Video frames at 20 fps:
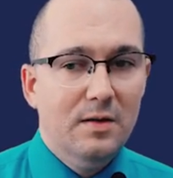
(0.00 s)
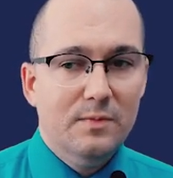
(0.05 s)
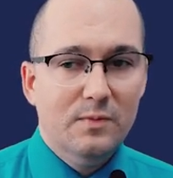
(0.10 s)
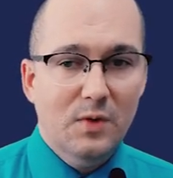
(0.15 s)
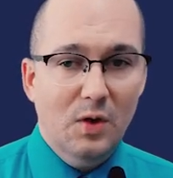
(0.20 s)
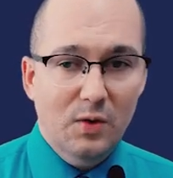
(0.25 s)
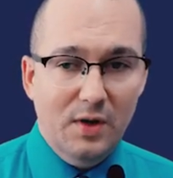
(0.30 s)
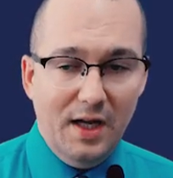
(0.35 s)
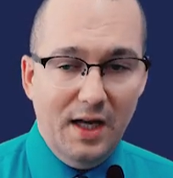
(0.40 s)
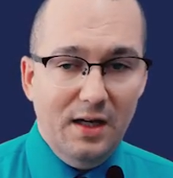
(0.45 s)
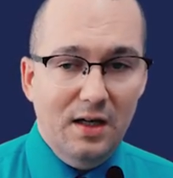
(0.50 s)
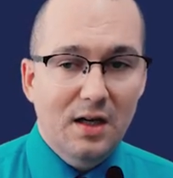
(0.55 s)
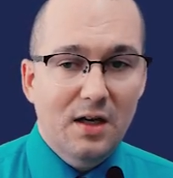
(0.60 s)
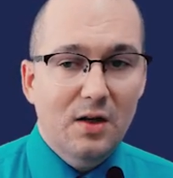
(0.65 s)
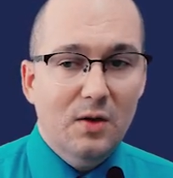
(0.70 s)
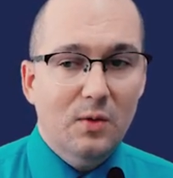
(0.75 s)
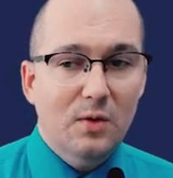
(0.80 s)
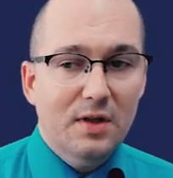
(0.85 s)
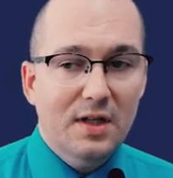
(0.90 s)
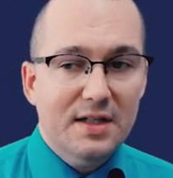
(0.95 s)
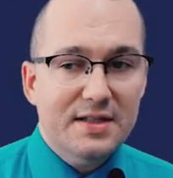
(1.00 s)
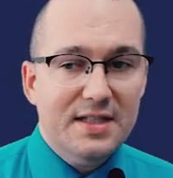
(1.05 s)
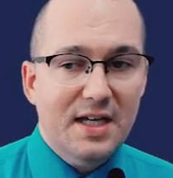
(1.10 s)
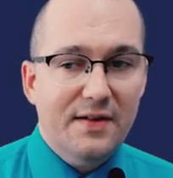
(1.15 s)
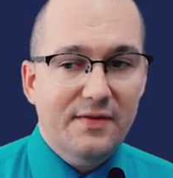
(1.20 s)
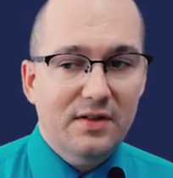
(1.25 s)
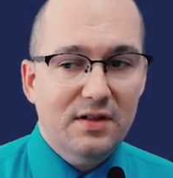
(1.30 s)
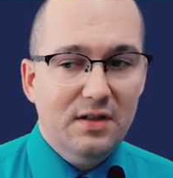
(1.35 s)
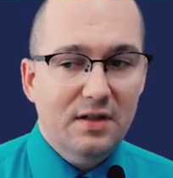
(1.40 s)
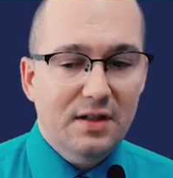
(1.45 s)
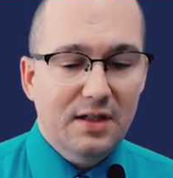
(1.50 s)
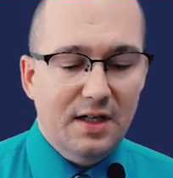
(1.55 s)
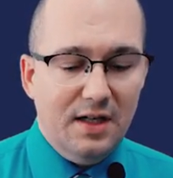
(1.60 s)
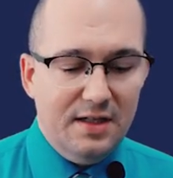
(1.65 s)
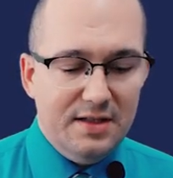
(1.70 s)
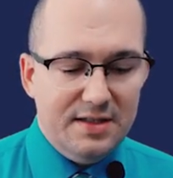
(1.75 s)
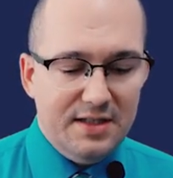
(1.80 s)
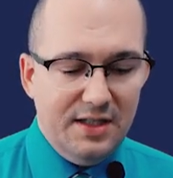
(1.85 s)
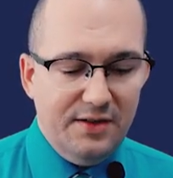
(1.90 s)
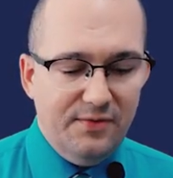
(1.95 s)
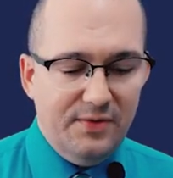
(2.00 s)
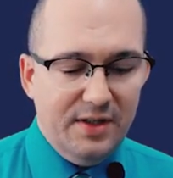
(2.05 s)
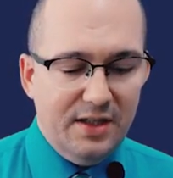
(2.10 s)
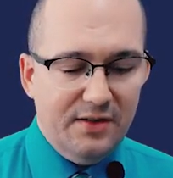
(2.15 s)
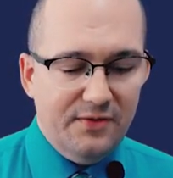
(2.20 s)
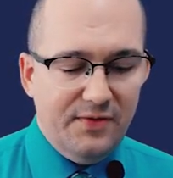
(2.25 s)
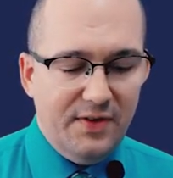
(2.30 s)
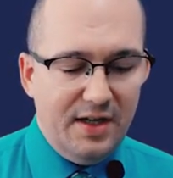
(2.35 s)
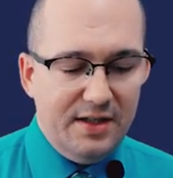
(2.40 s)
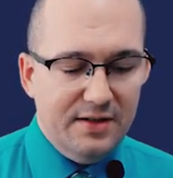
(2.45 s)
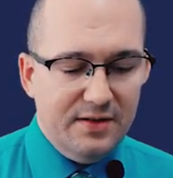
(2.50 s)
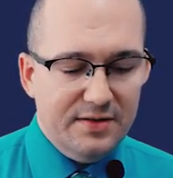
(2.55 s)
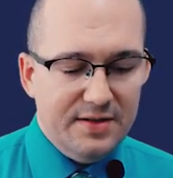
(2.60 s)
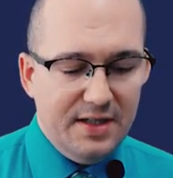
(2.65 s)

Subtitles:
Okay, well, let's have a look and see if we can find those